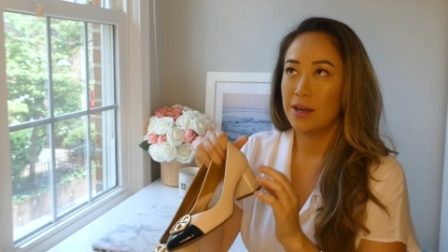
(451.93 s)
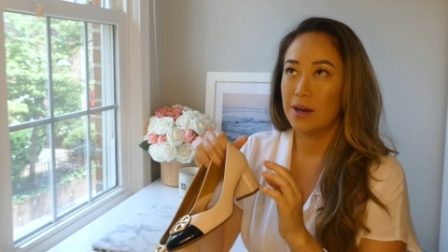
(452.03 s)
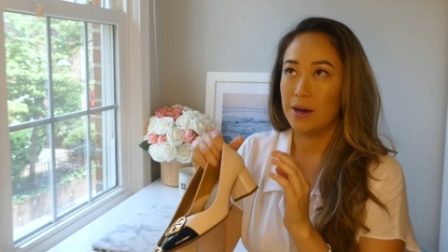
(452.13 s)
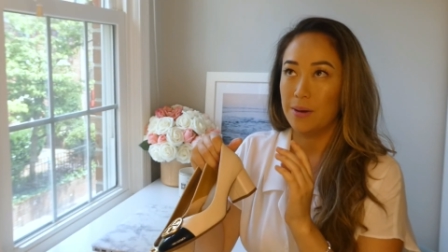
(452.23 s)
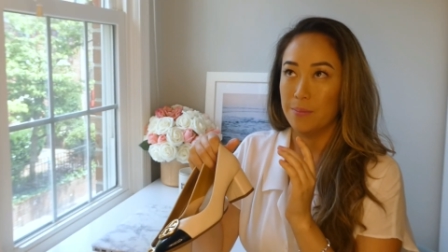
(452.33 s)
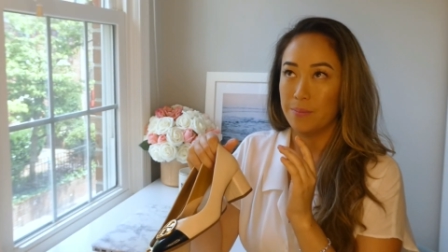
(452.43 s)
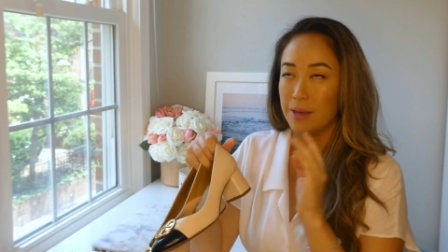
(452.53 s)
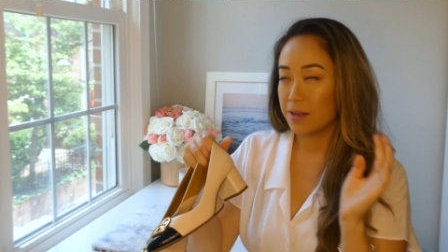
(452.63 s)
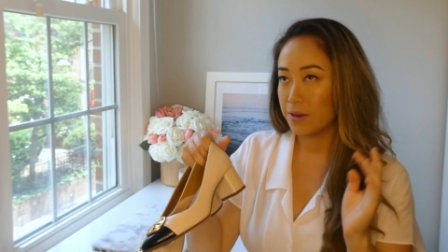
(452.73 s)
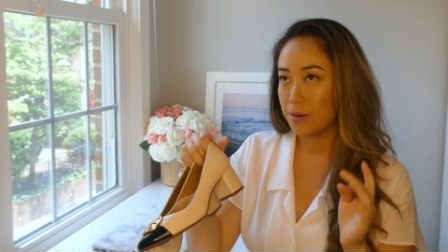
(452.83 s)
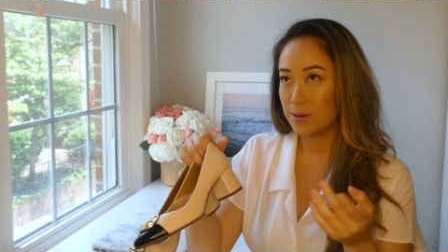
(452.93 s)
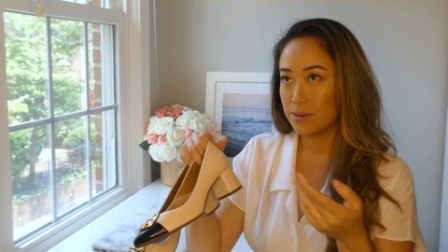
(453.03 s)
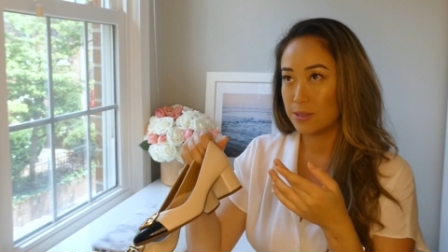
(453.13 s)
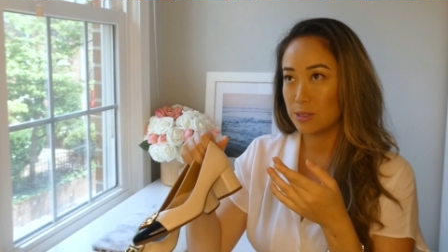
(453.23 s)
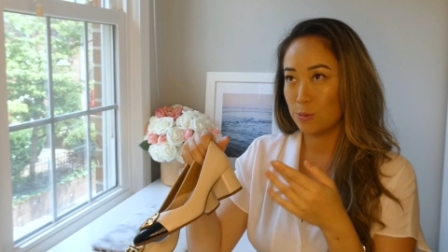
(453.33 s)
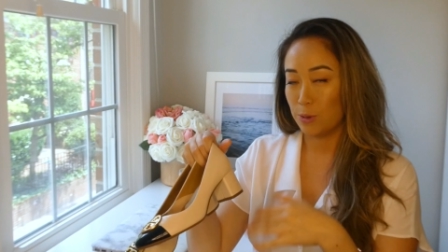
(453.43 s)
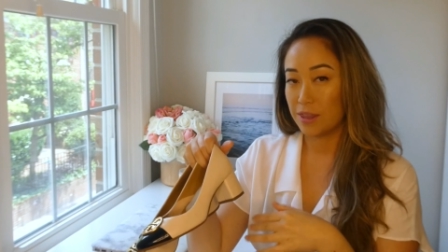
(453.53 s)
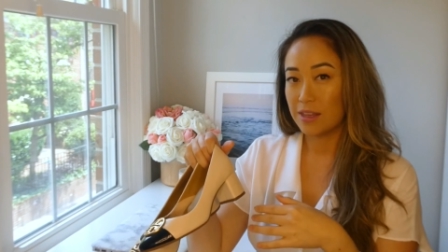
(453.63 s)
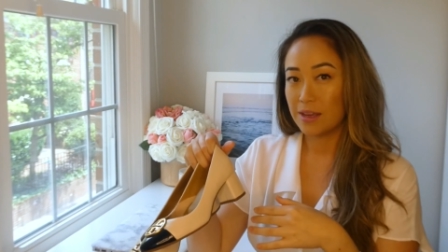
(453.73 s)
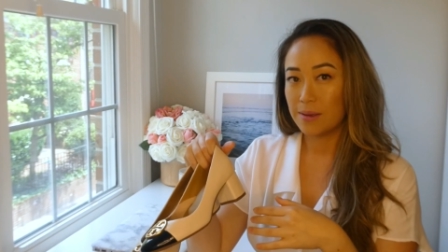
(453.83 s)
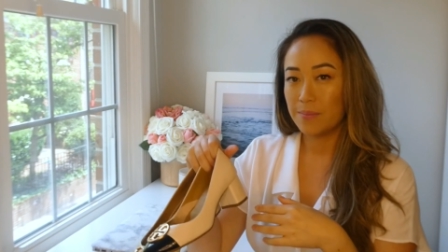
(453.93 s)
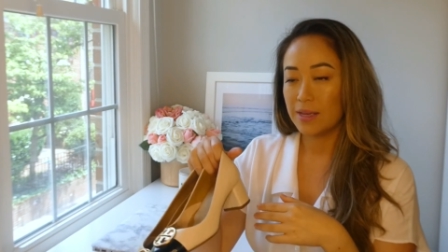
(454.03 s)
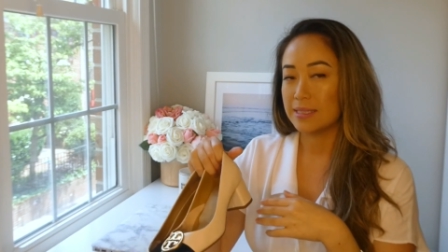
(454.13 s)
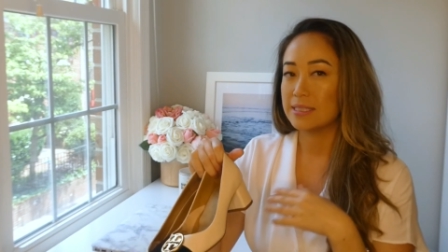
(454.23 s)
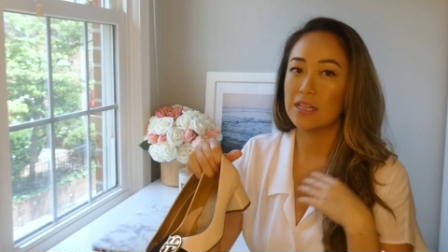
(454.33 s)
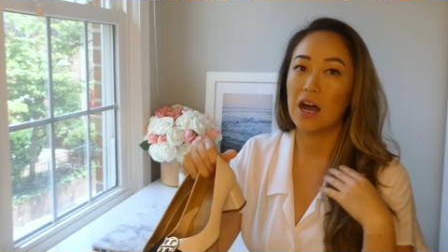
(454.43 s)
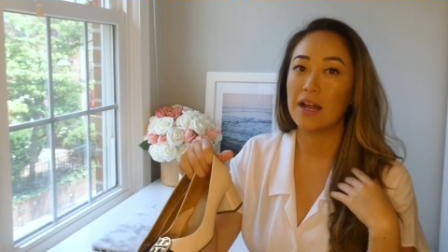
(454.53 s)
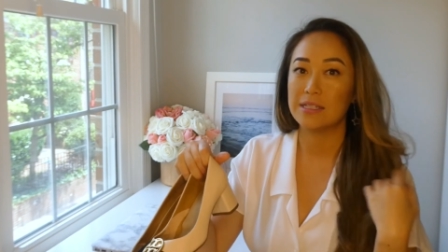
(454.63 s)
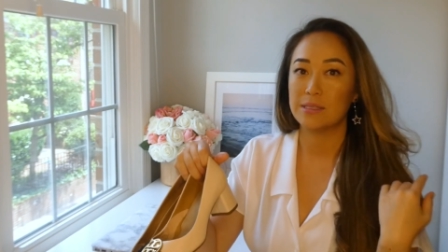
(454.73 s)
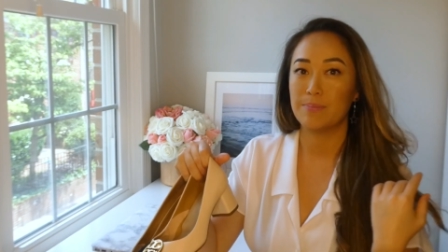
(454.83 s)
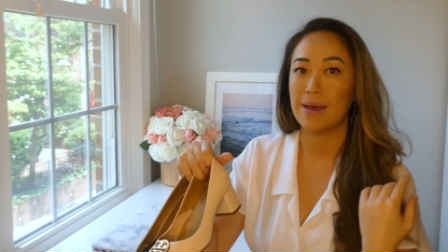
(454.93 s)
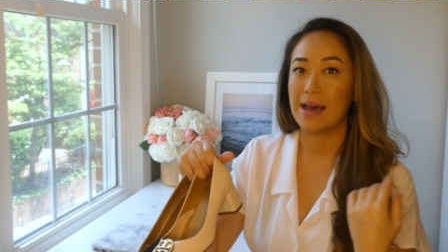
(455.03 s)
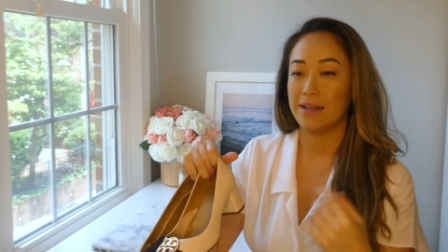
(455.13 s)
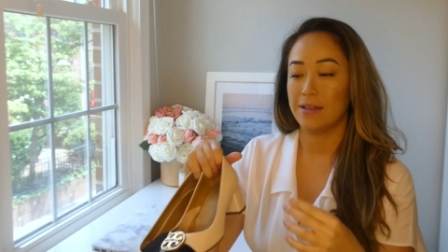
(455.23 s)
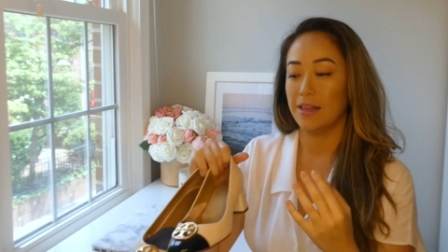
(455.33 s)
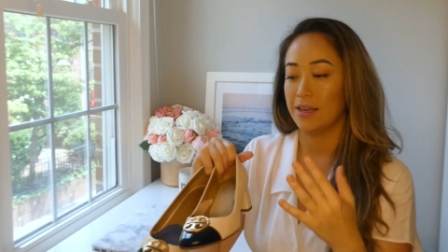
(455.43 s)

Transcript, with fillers: um, pantyhose with them, it's not as bad.